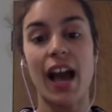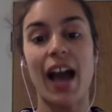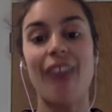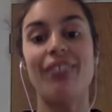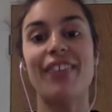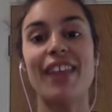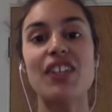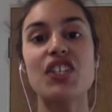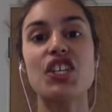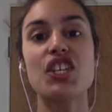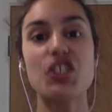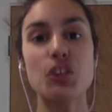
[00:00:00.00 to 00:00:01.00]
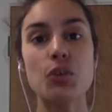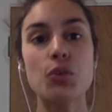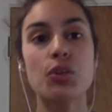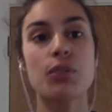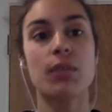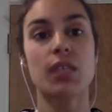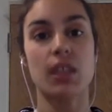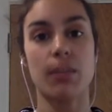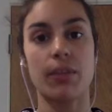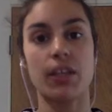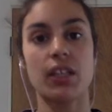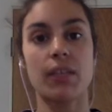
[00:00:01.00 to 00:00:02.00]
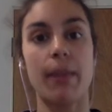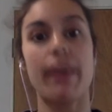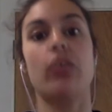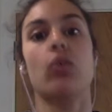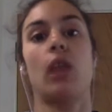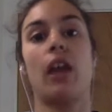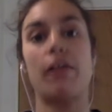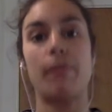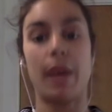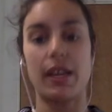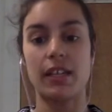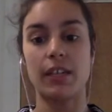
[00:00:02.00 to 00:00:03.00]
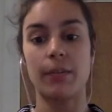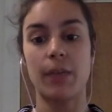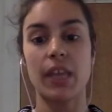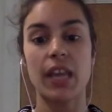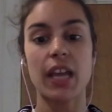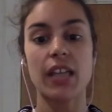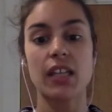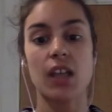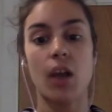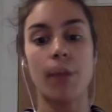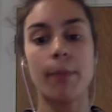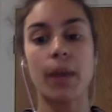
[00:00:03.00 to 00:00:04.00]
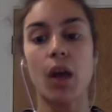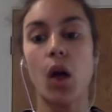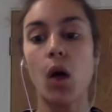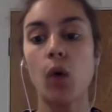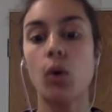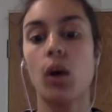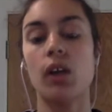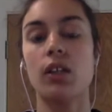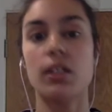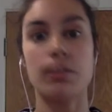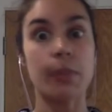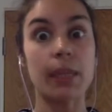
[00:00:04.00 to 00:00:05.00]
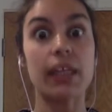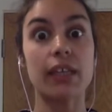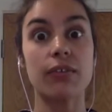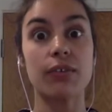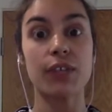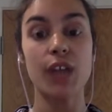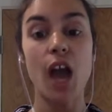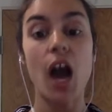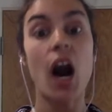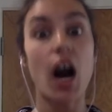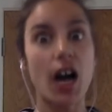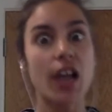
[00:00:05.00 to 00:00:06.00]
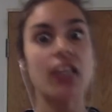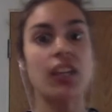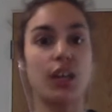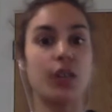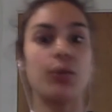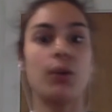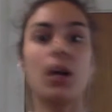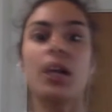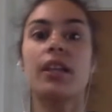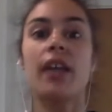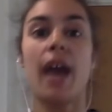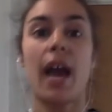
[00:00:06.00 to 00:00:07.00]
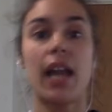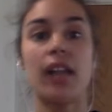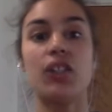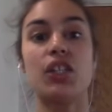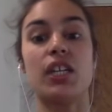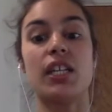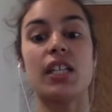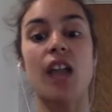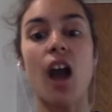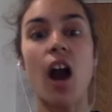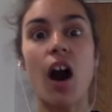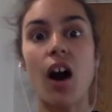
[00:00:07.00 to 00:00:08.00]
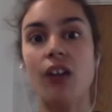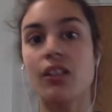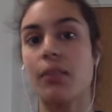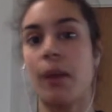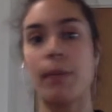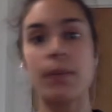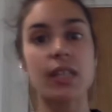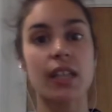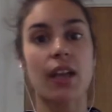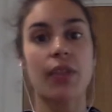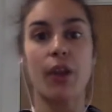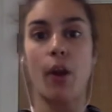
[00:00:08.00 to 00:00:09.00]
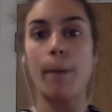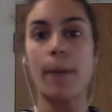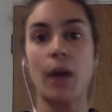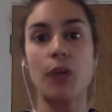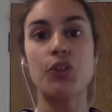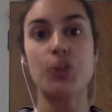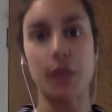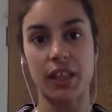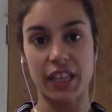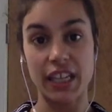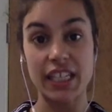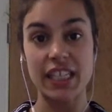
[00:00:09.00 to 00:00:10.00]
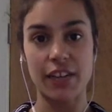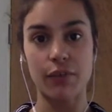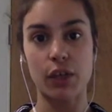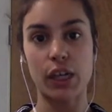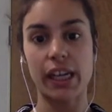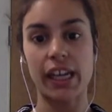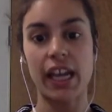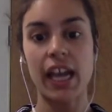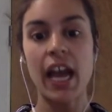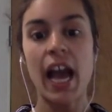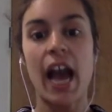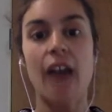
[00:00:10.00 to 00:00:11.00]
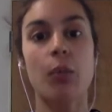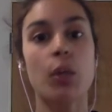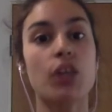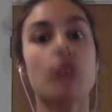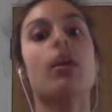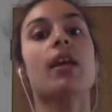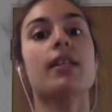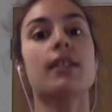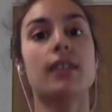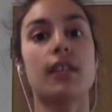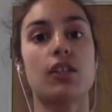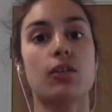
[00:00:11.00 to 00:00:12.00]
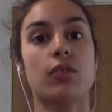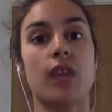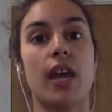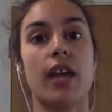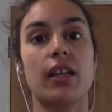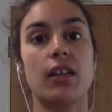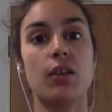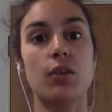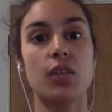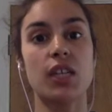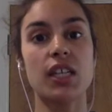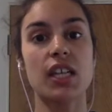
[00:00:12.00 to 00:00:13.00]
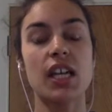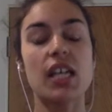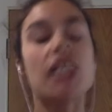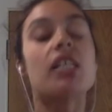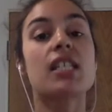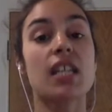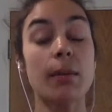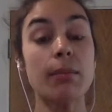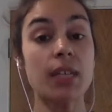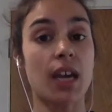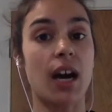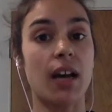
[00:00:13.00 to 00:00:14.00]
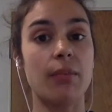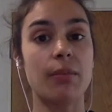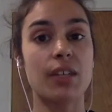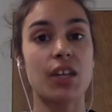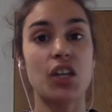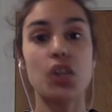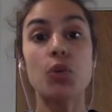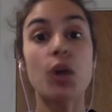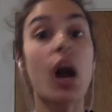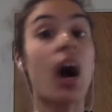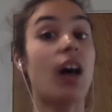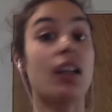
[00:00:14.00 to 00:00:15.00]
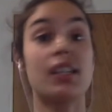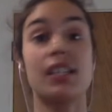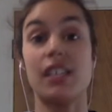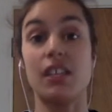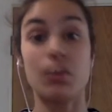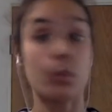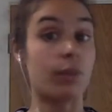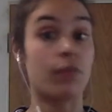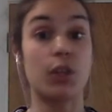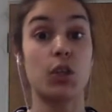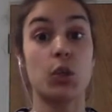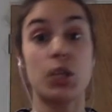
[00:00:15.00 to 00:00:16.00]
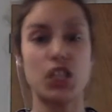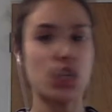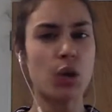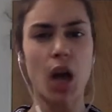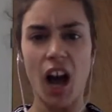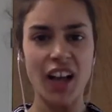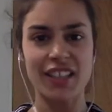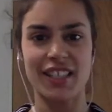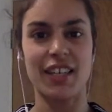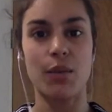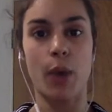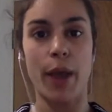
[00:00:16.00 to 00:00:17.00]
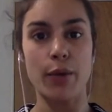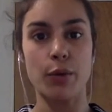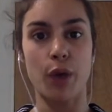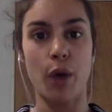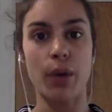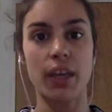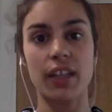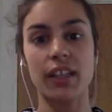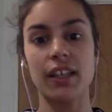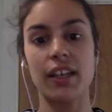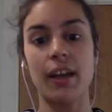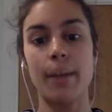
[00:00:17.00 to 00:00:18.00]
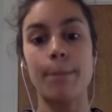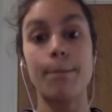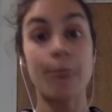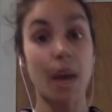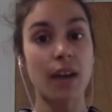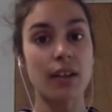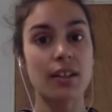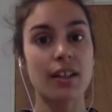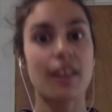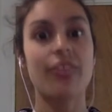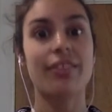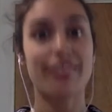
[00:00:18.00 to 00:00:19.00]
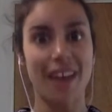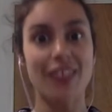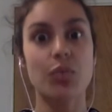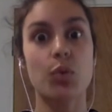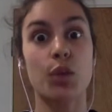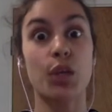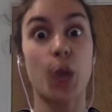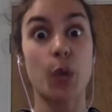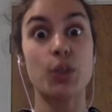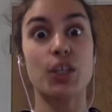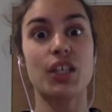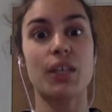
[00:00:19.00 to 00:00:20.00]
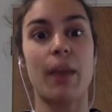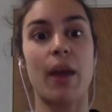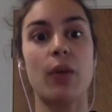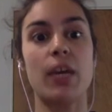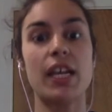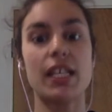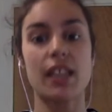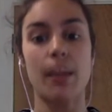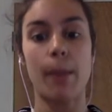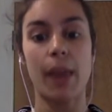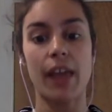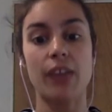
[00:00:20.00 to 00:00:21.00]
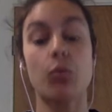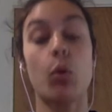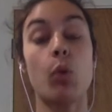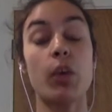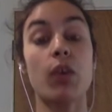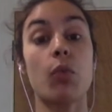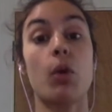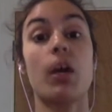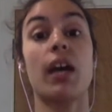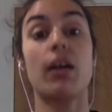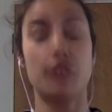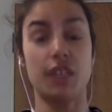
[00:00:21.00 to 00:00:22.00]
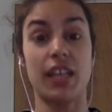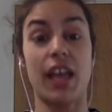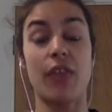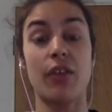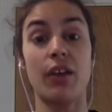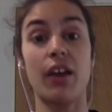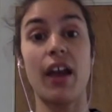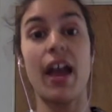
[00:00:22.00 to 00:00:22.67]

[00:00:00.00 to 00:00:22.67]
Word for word: and then to use them as something to make your life better. And that is my wholehearted belief. I know that allergies aren't about missing out, they're about doing things differently. And when you get an initial diagnosis, sometimes you can't see the wood for the trees, you can't see where you're going. But that's what the coaching's about. It's a place where we can work out together